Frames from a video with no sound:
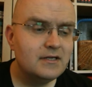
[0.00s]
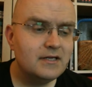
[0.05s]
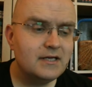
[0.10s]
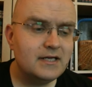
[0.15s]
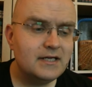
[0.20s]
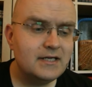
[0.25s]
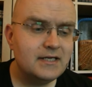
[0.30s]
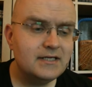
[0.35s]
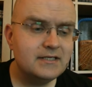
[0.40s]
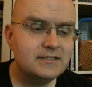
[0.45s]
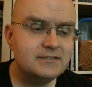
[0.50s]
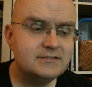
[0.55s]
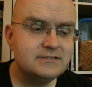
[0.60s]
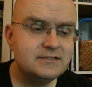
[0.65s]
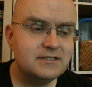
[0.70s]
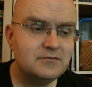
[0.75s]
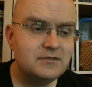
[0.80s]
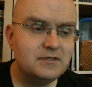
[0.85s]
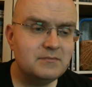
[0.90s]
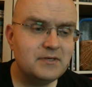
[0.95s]
And
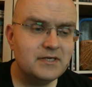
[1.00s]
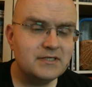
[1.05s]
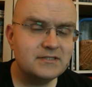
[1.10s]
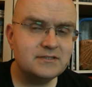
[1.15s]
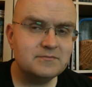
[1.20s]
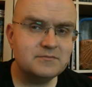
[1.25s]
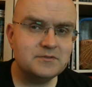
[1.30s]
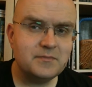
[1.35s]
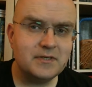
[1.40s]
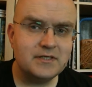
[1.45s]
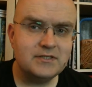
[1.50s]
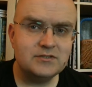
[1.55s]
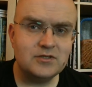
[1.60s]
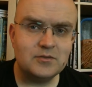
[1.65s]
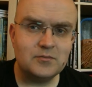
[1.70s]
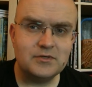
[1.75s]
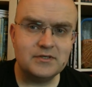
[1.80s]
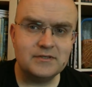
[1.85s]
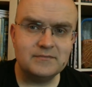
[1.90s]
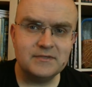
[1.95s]
so he picked up Space
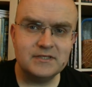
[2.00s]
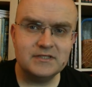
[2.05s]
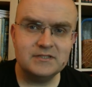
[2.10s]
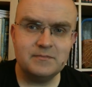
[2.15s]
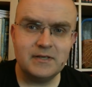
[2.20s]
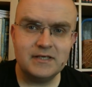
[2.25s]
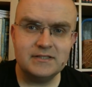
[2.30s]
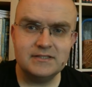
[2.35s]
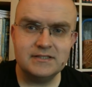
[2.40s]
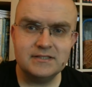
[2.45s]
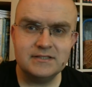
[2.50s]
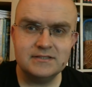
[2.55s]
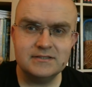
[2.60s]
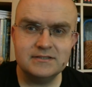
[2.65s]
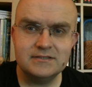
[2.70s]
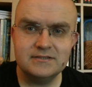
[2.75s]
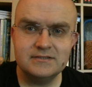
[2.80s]
Opera expecting